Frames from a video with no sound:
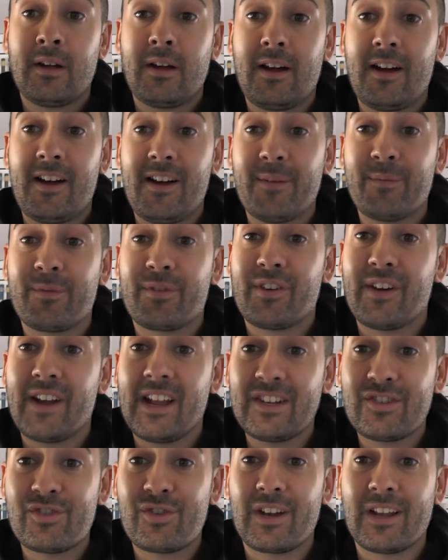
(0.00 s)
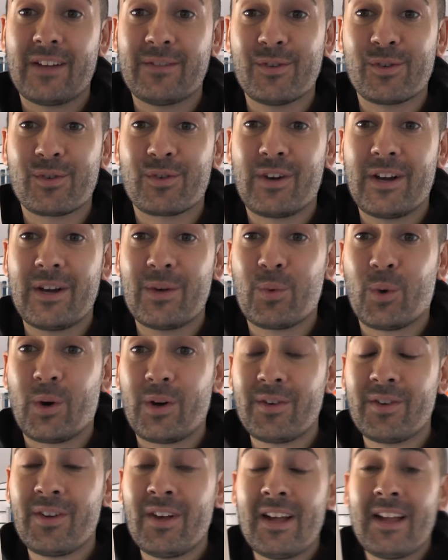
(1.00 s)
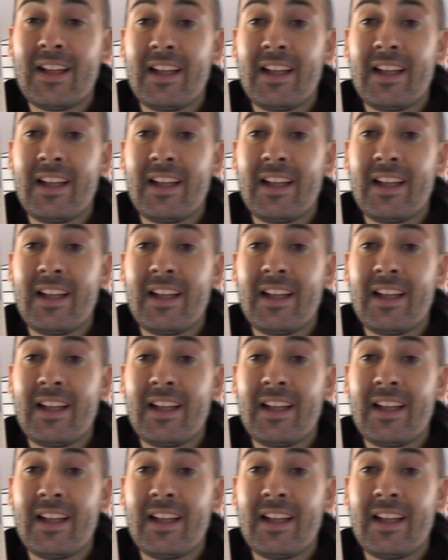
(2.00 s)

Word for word: um, for an entry-level grade 1